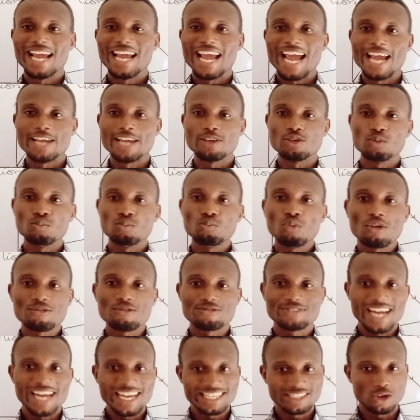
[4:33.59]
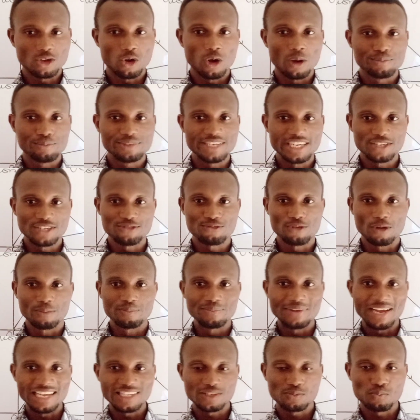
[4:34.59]
and you move that object from
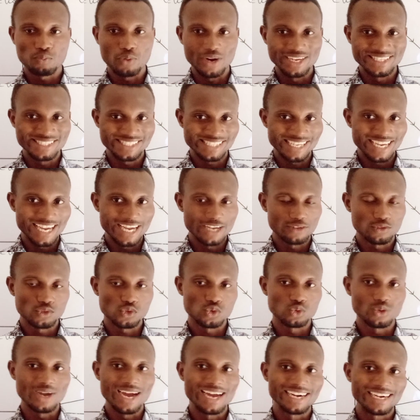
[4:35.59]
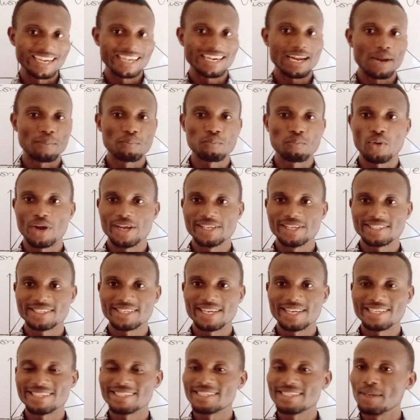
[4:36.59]
that point A to another point,
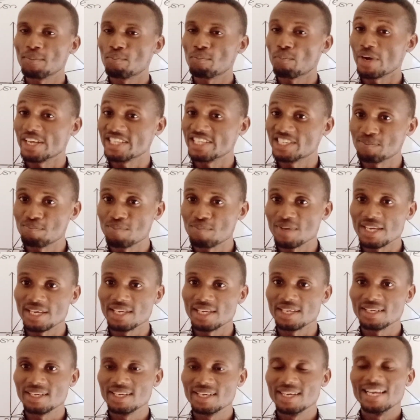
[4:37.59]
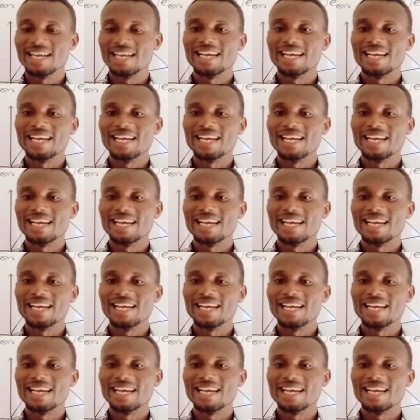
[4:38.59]
let's say point B,